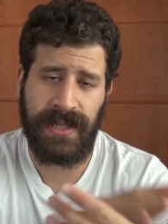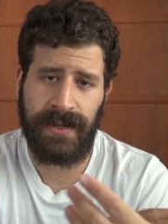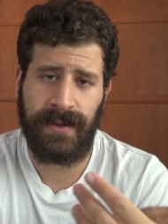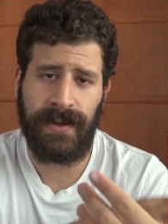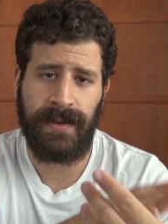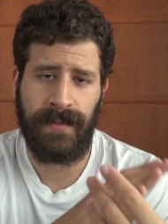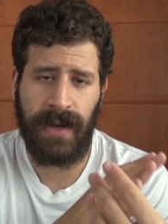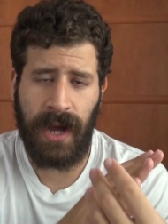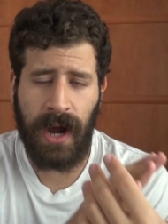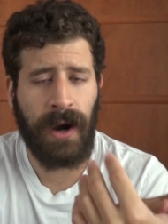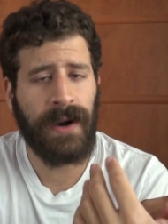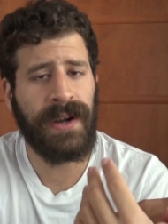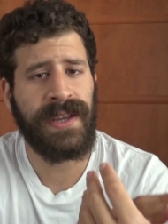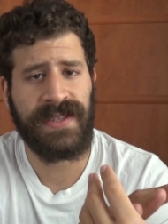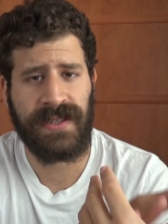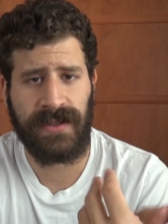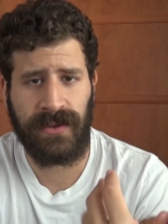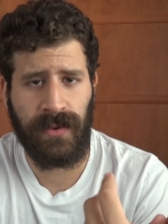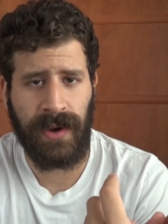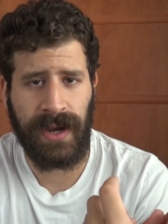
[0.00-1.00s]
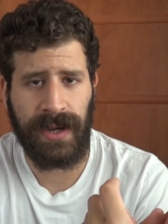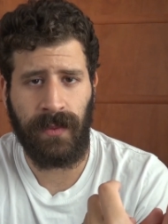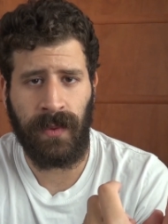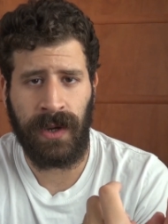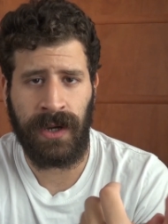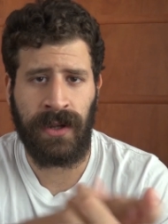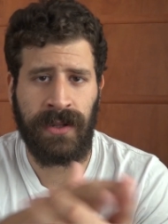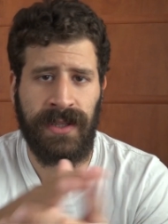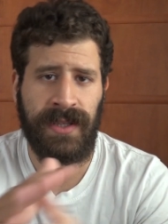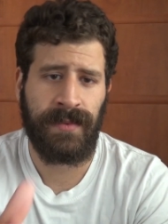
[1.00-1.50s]
the artist grade
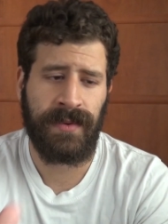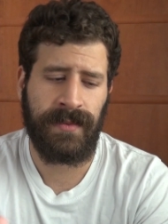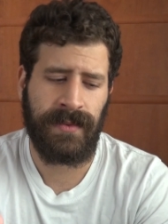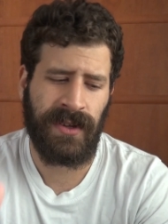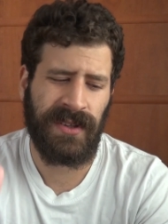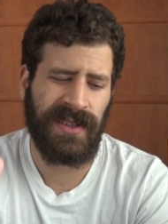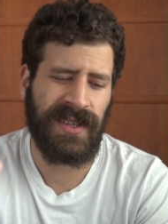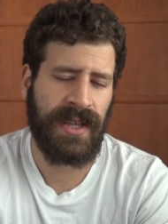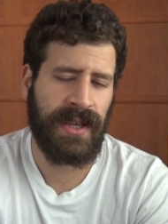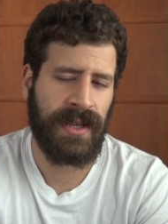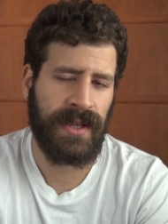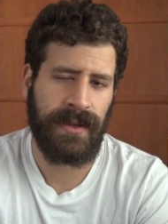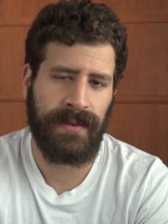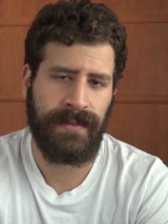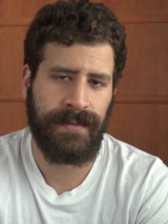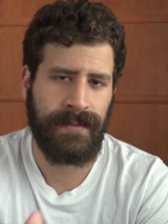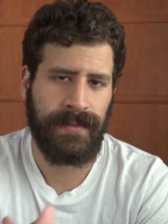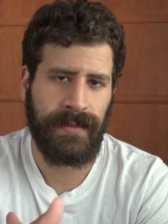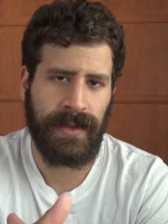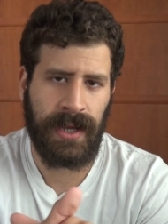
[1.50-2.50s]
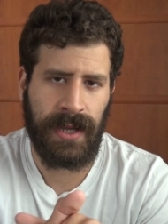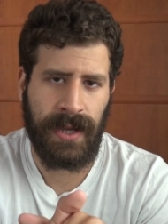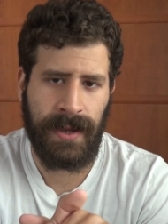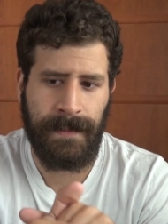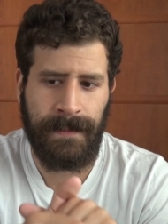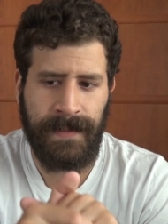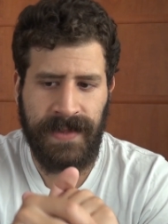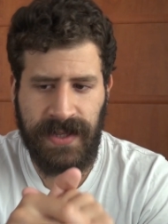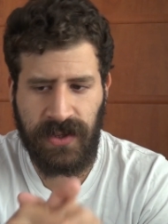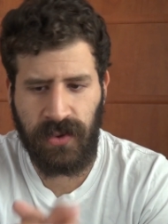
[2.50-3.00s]
one, not the, not the
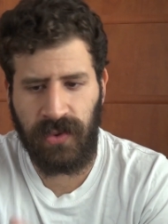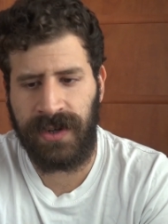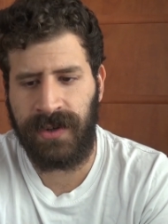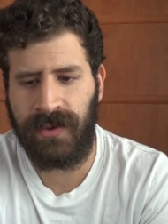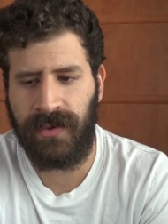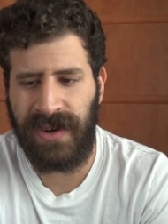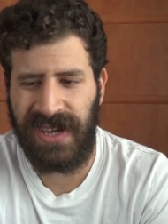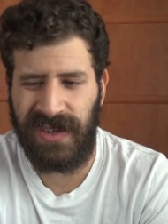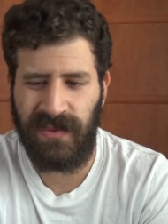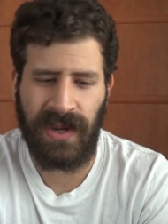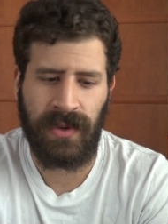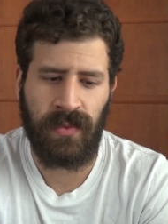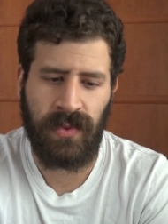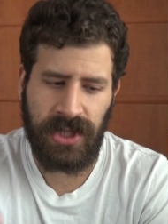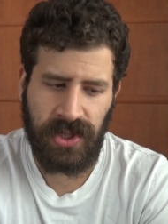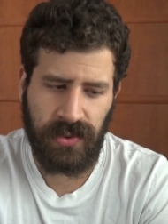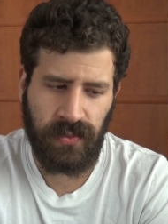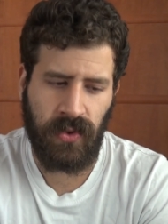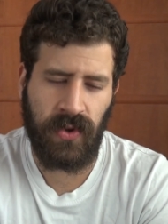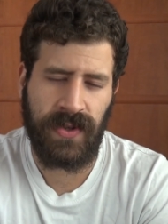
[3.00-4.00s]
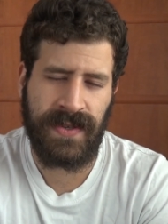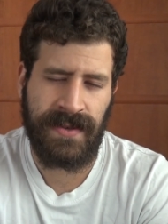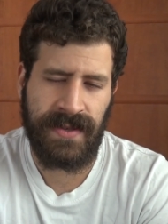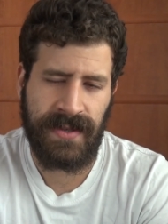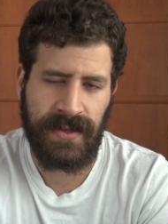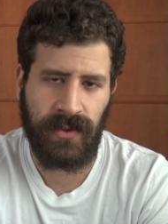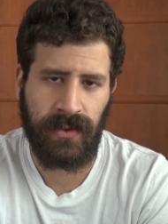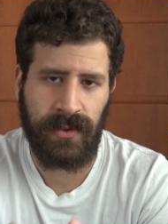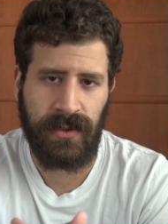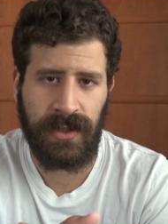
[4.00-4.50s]
um, student grade one, which
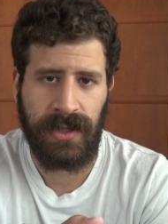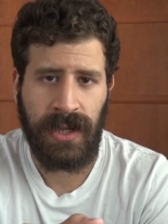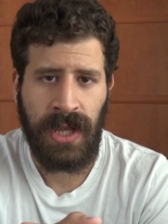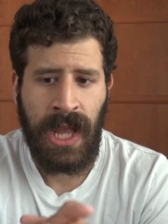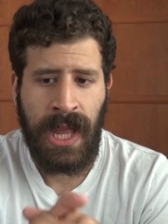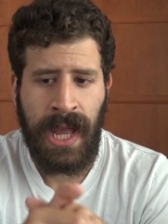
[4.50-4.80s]
wasn't so good,